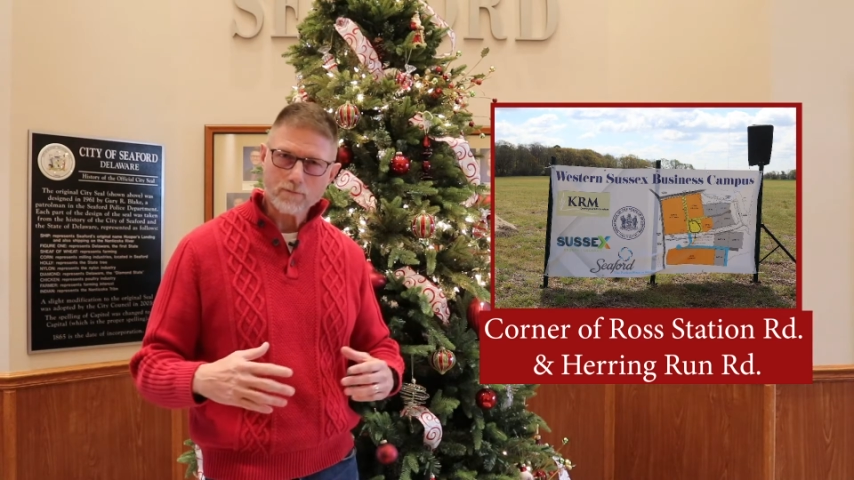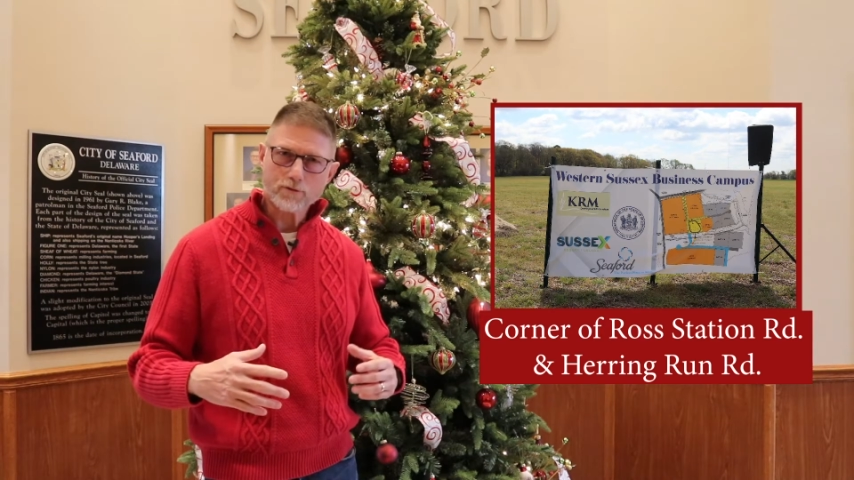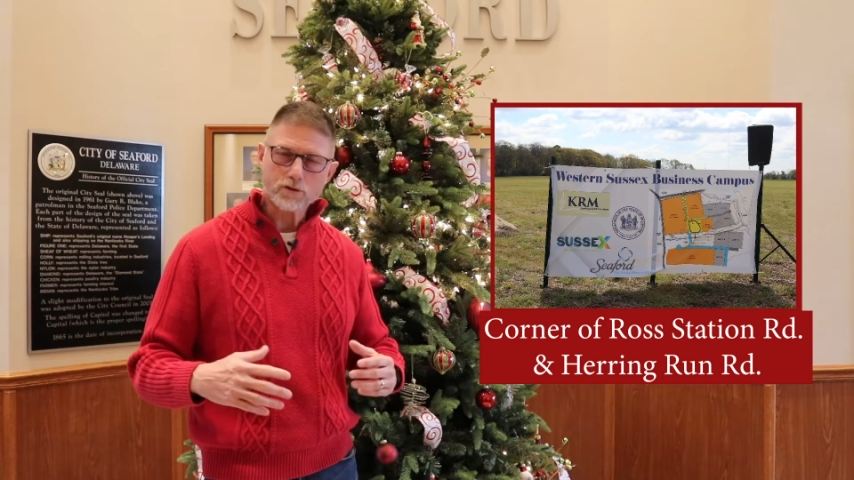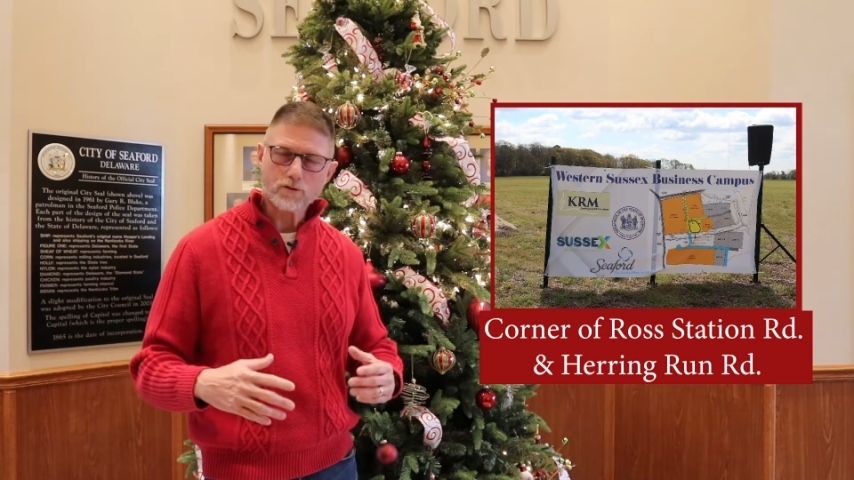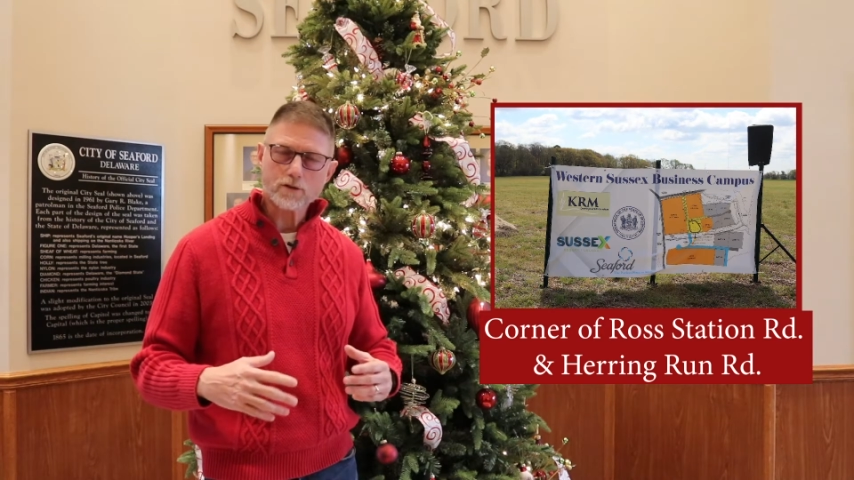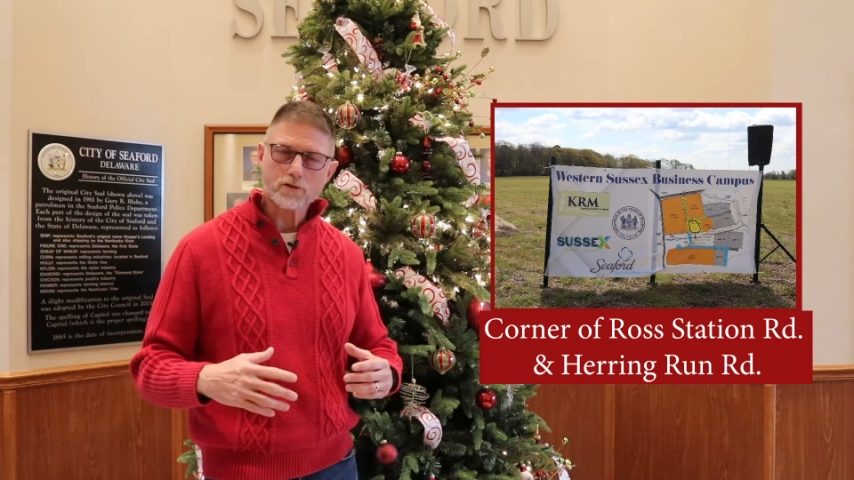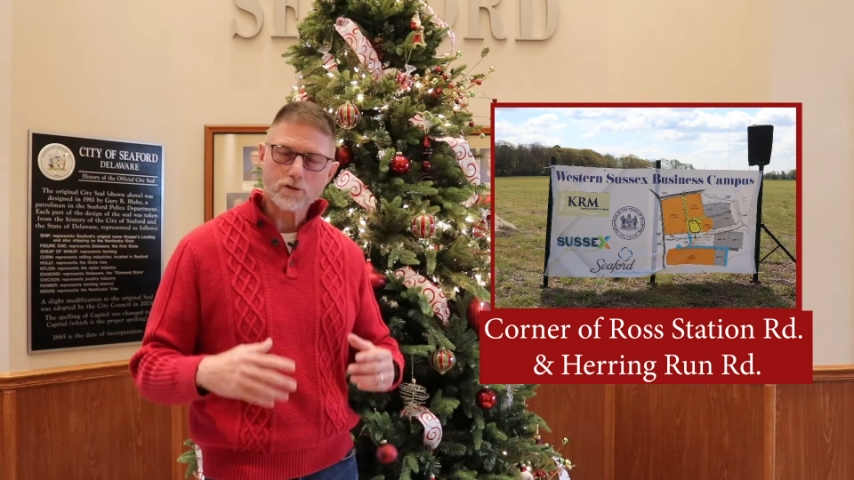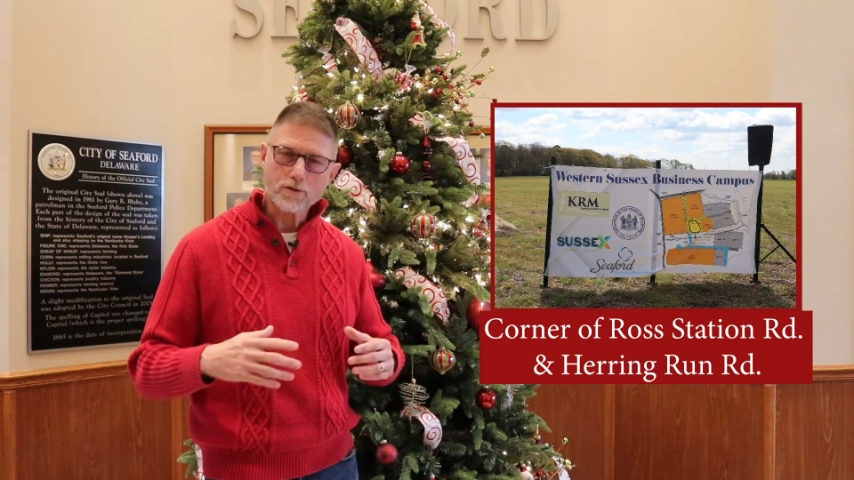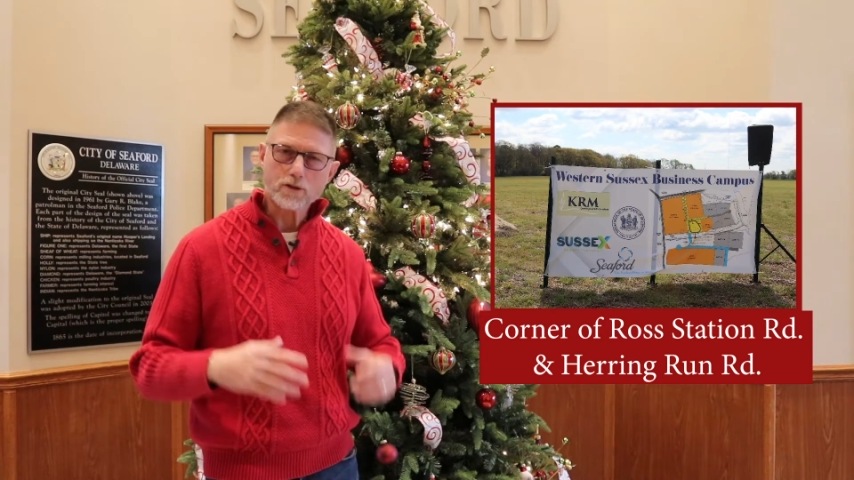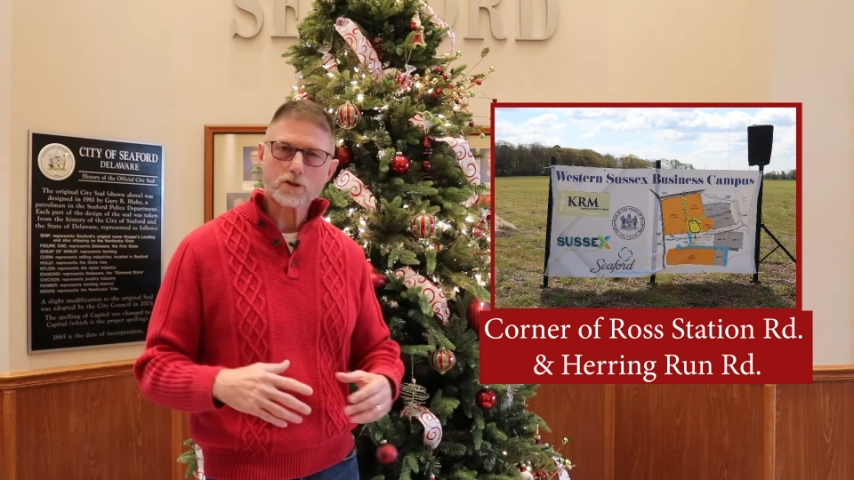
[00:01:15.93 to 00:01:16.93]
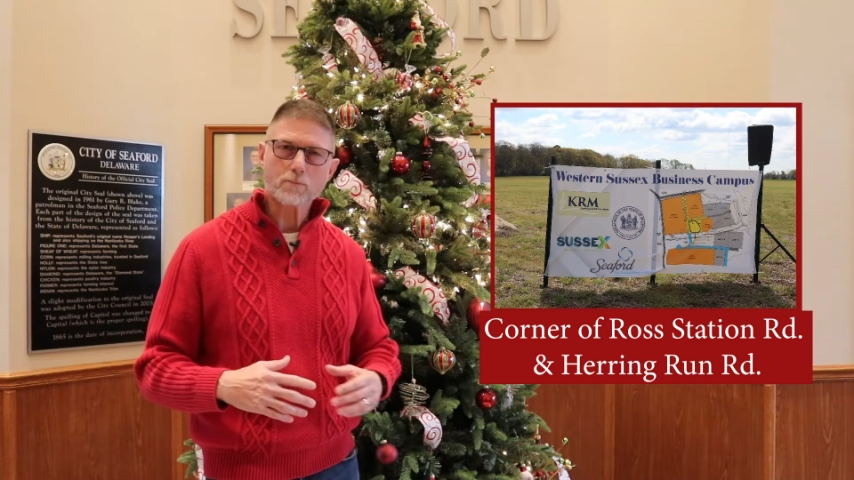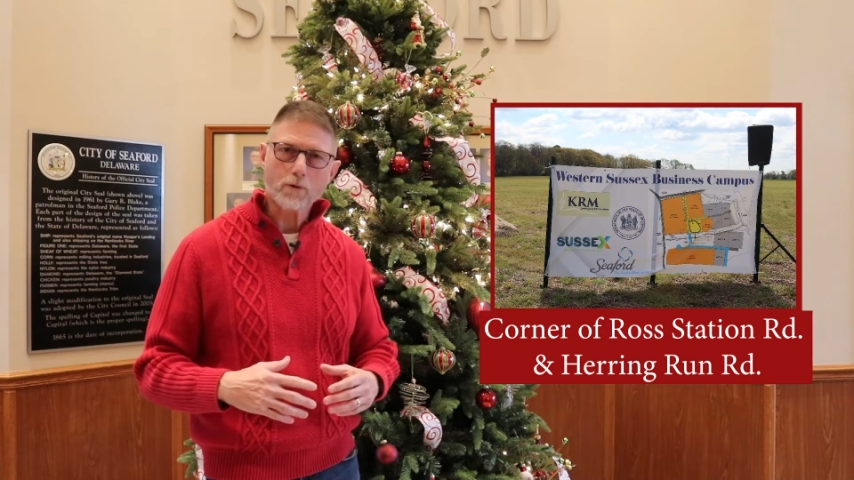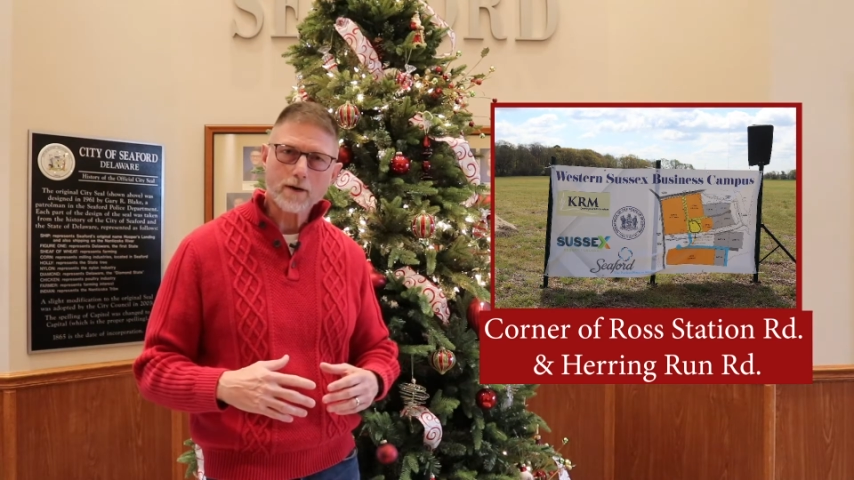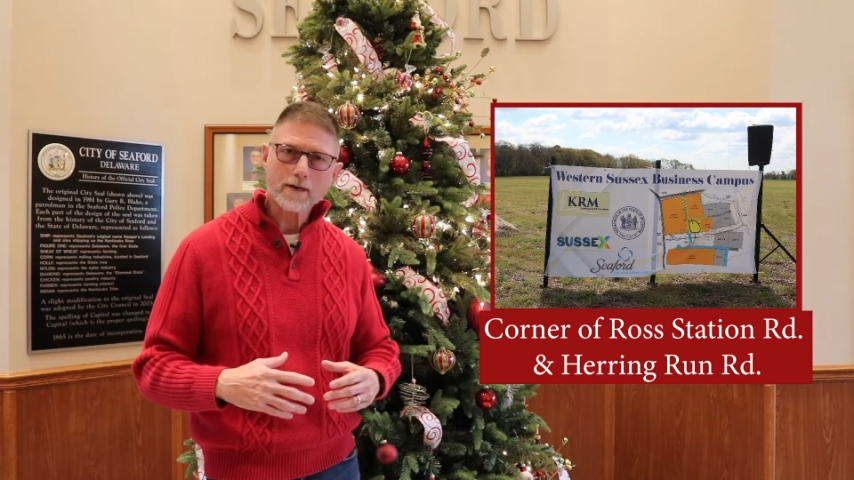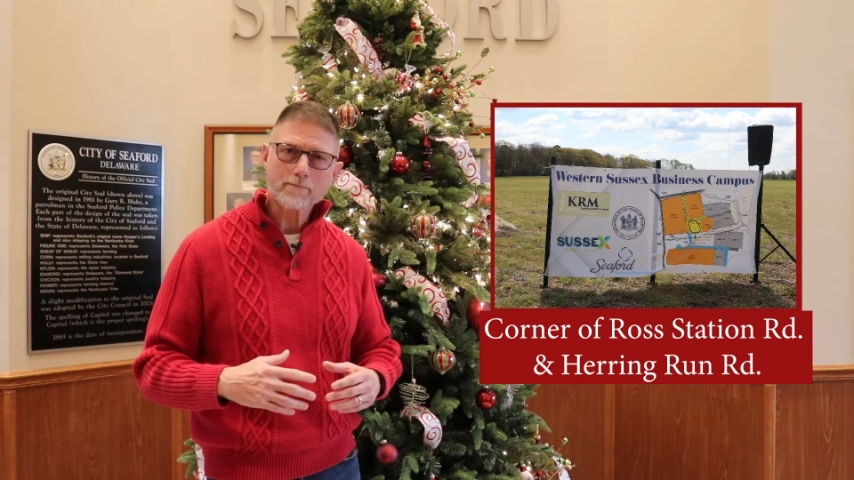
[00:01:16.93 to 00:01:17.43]
infrastructure this
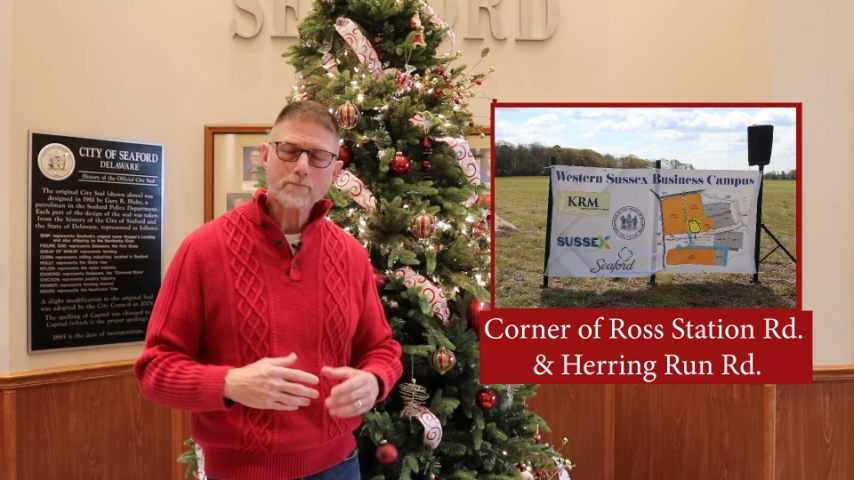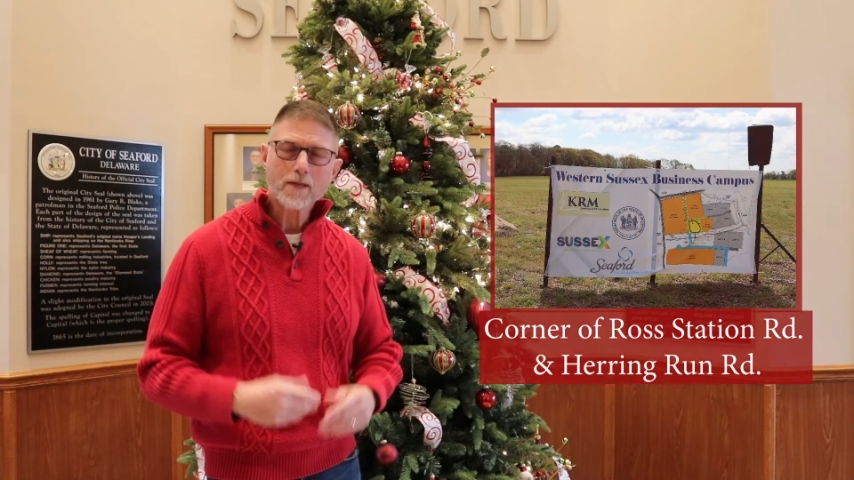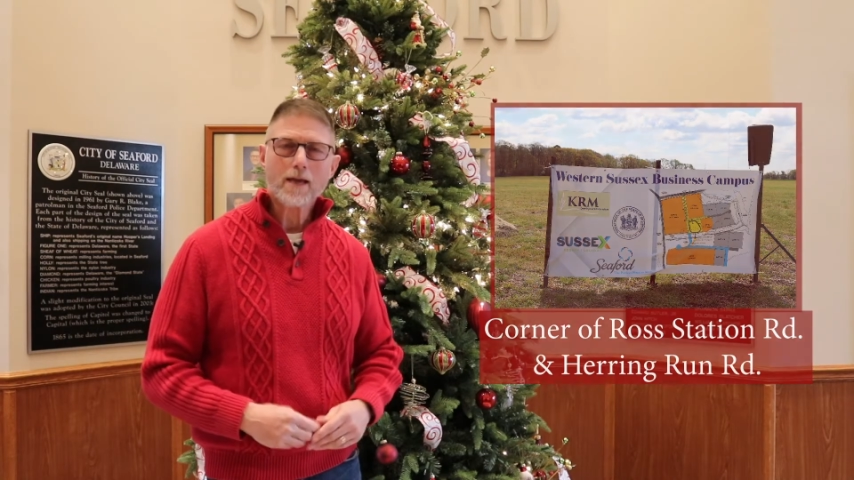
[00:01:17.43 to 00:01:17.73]
spring,